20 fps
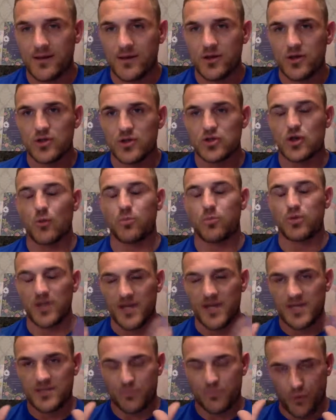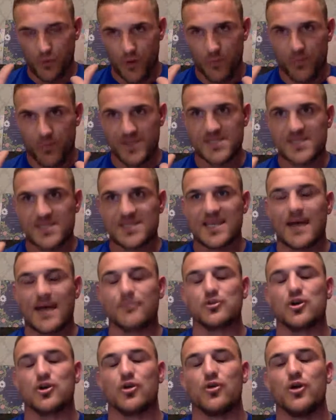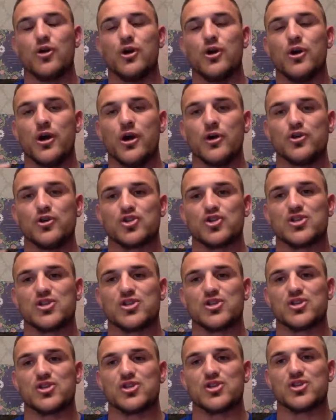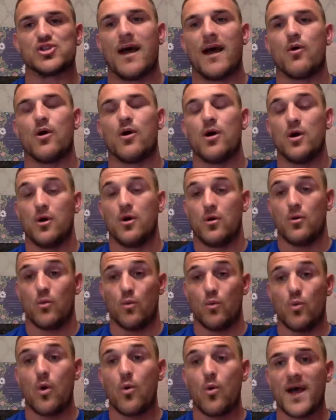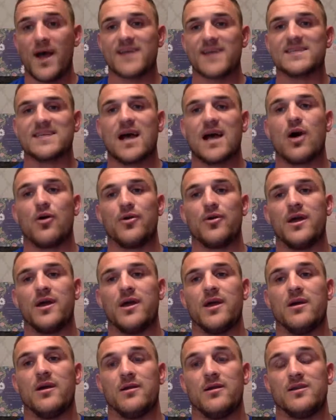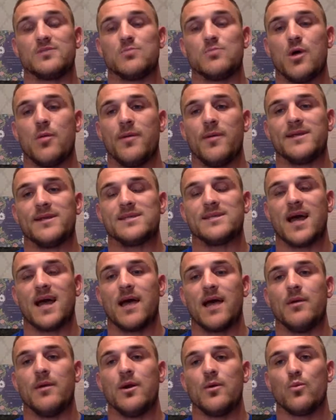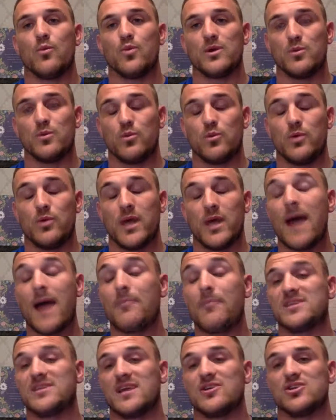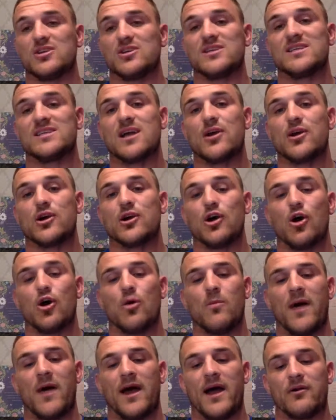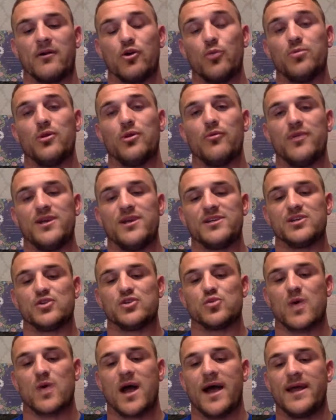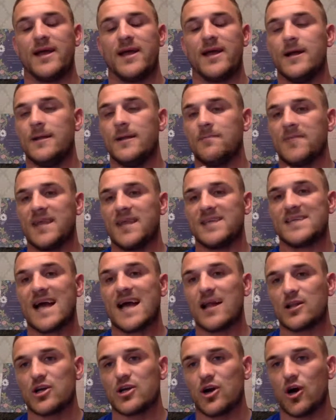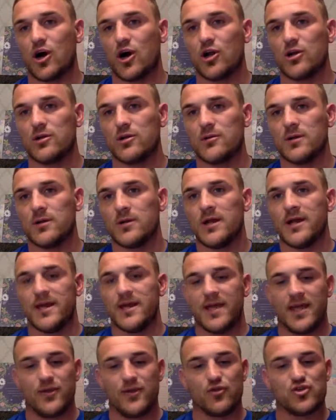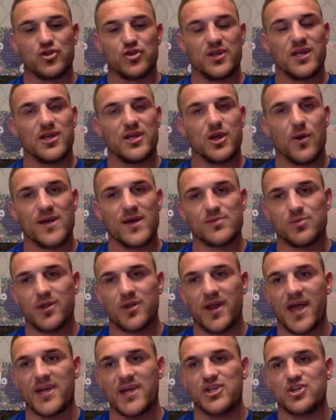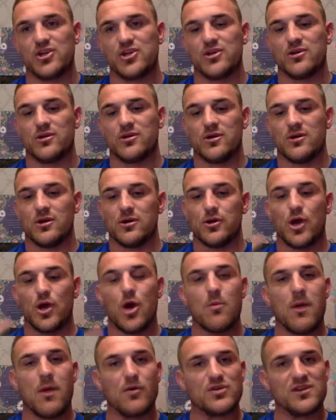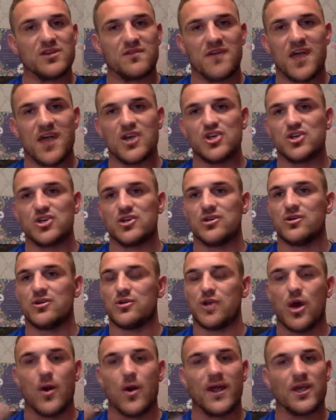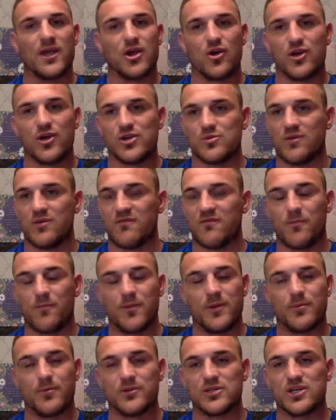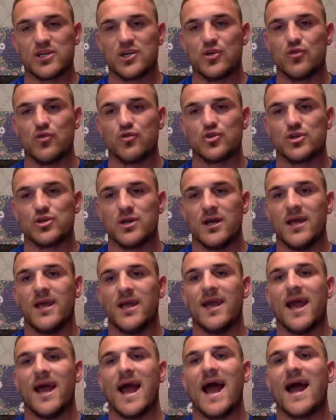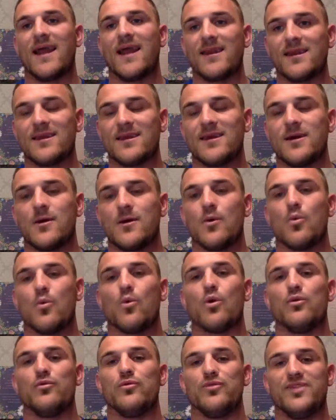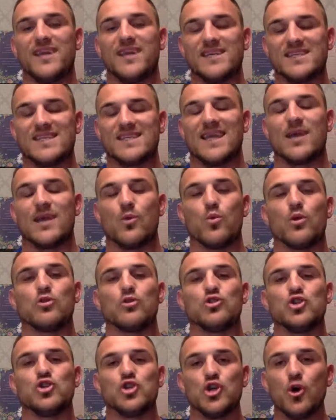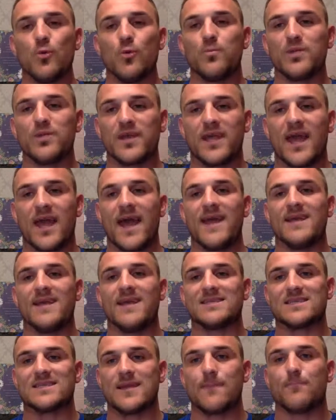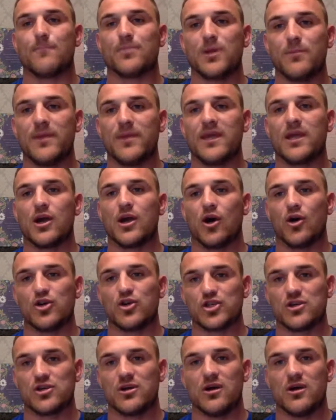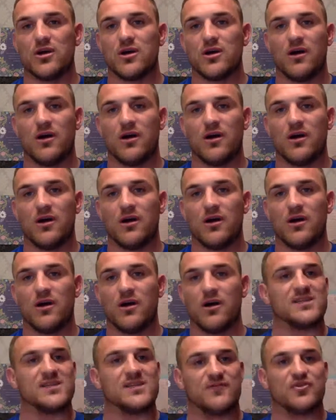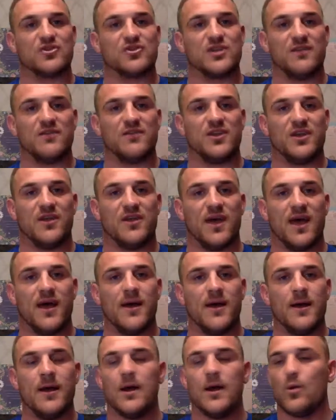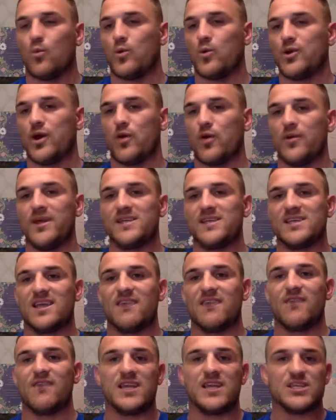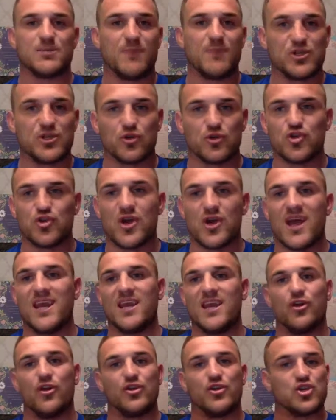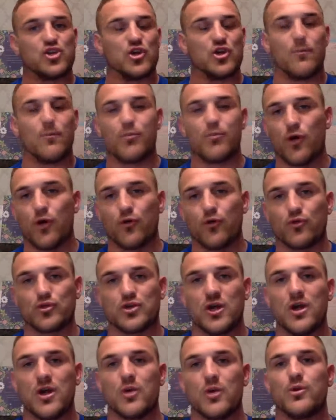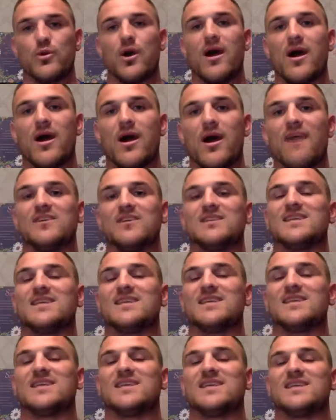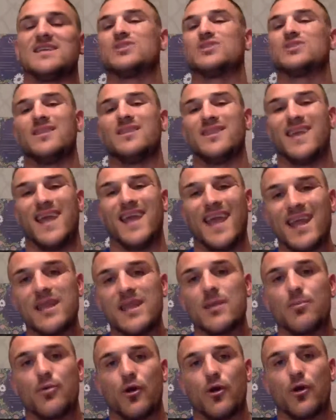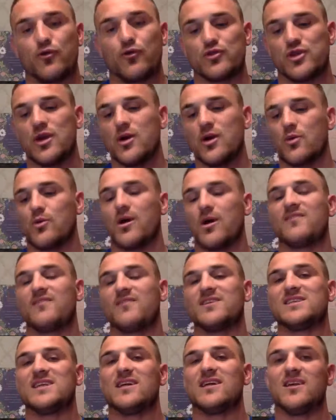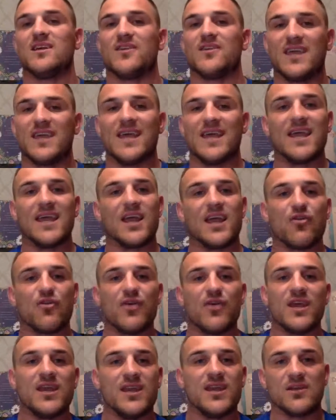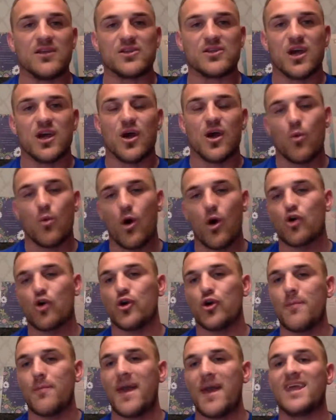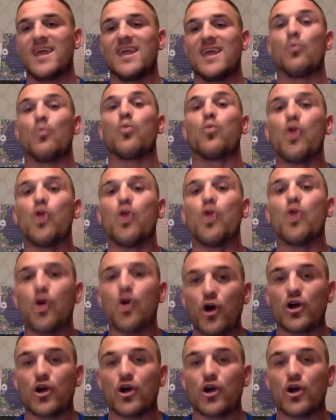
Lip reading: So please put your business caps on and just think about what we're sat on here at this moment in time. We are potentially sat on a gold mine. A couple of reasons why. It's alcohol. It doesn't need no explanation, no motivation, no encouragement for people to use. And this thing will duplicate simply because of those reasons I've just given you there. We don't need to give any special training on a certain product. We don't have to tell you what's in the product. We don't have to tell you the key ingredients, what are going to make it work.